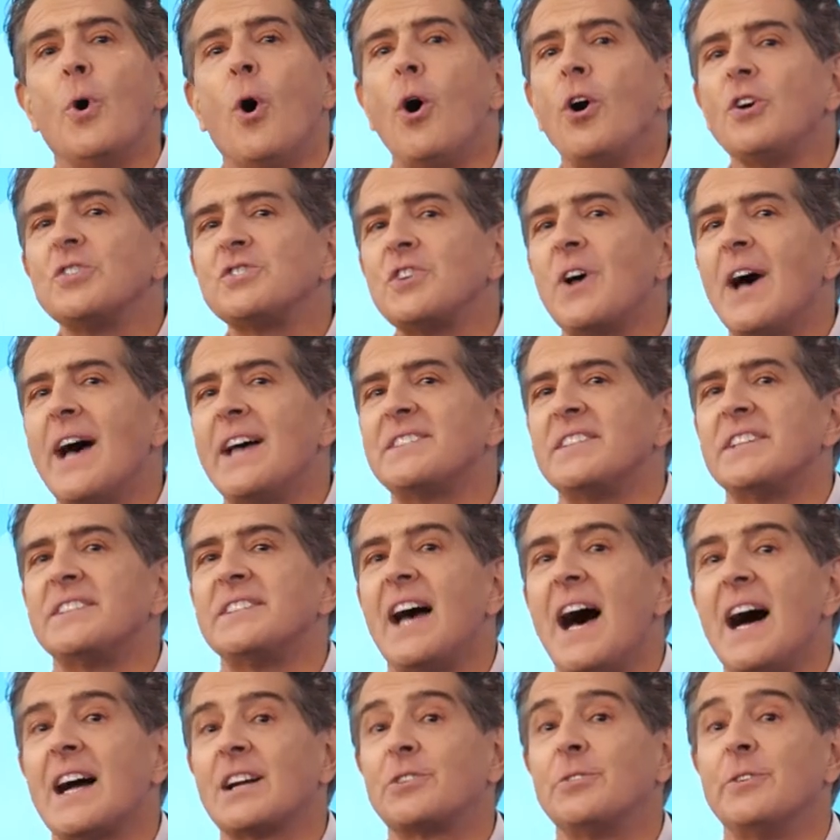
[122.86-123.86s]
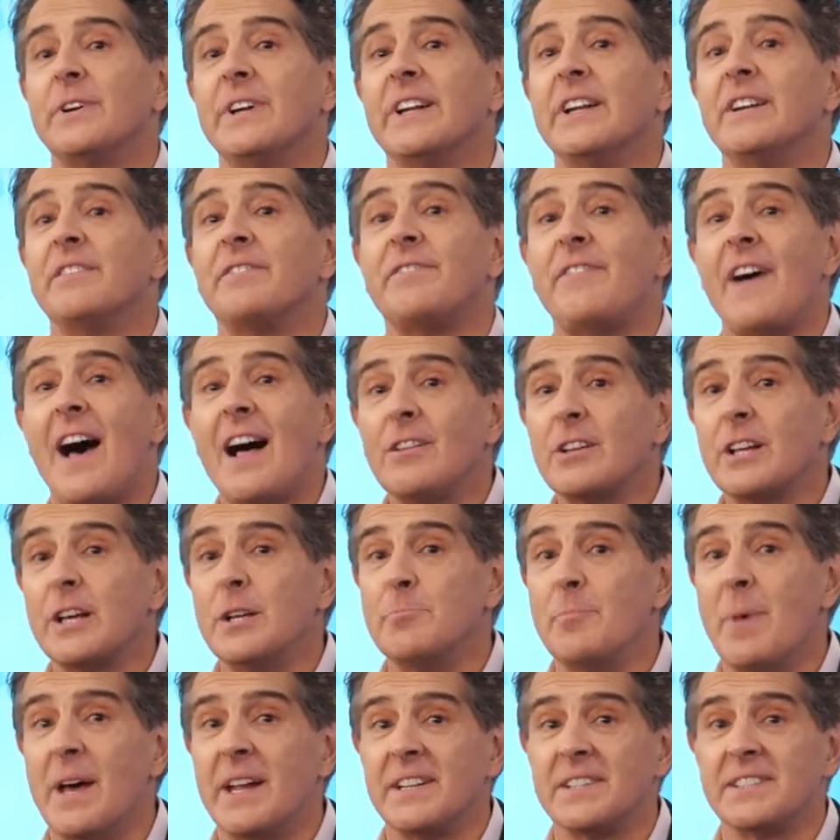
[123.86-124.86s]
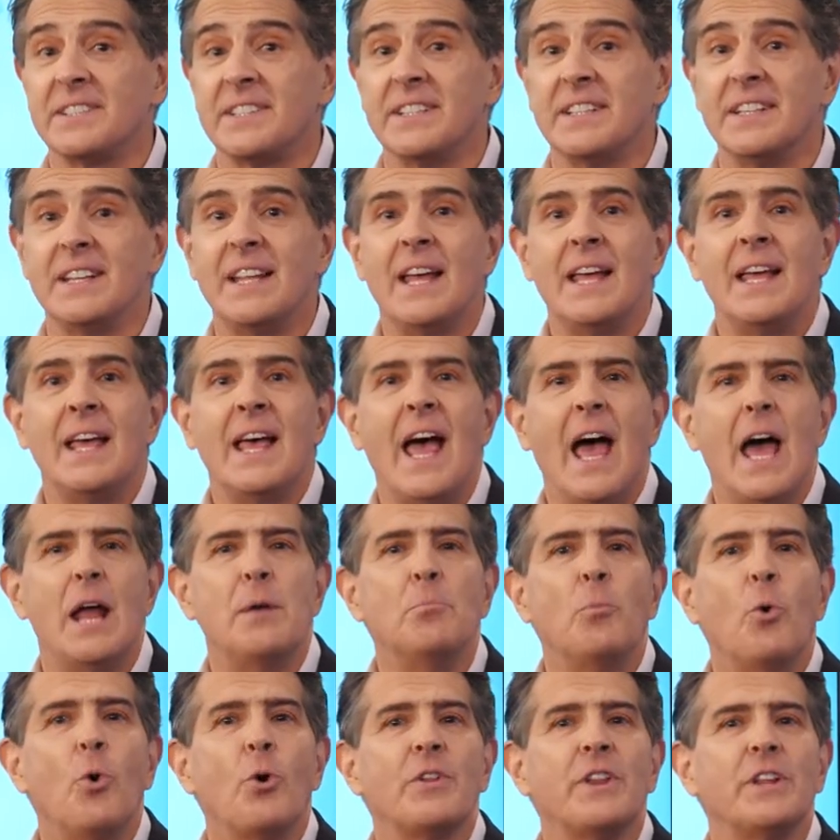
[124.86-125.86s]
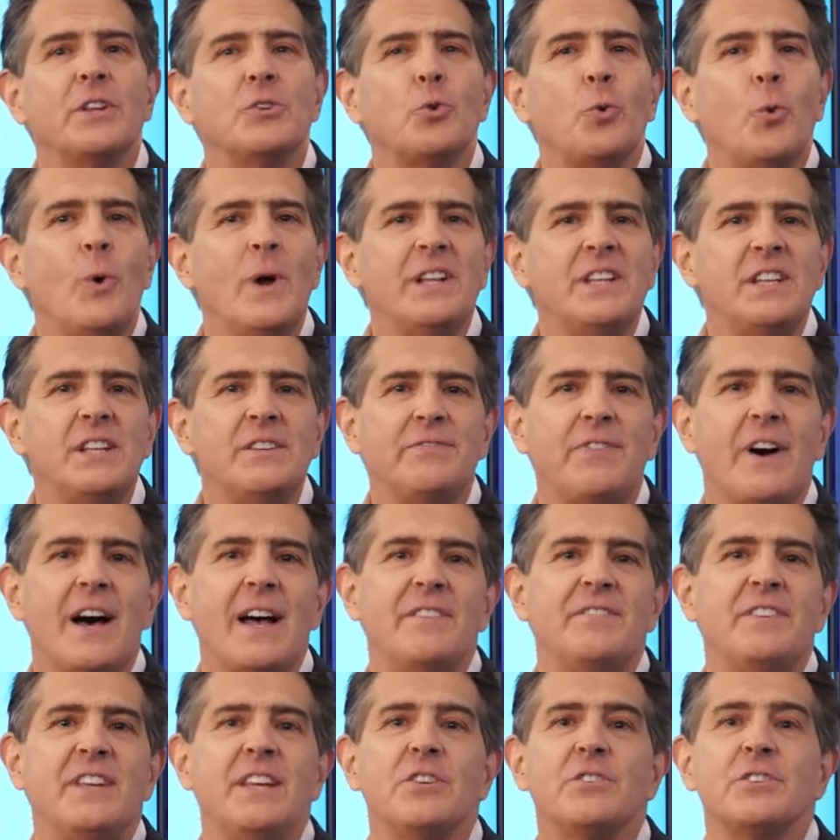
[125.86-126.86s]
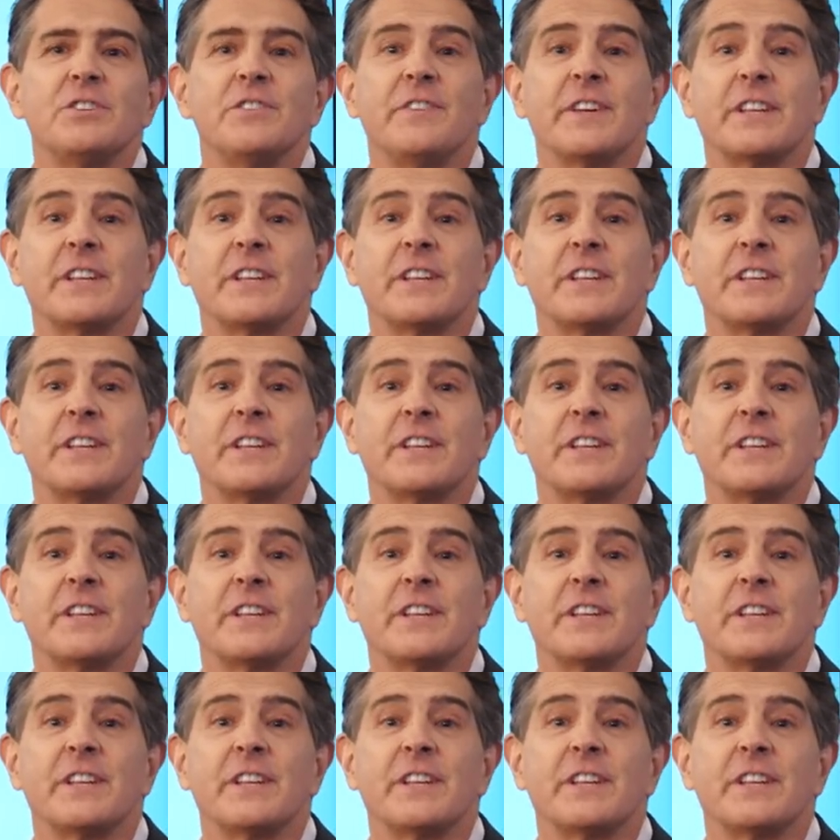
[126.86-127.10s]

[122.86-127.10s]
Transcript: also has a doctorate in falcon medicine and more than 25 years of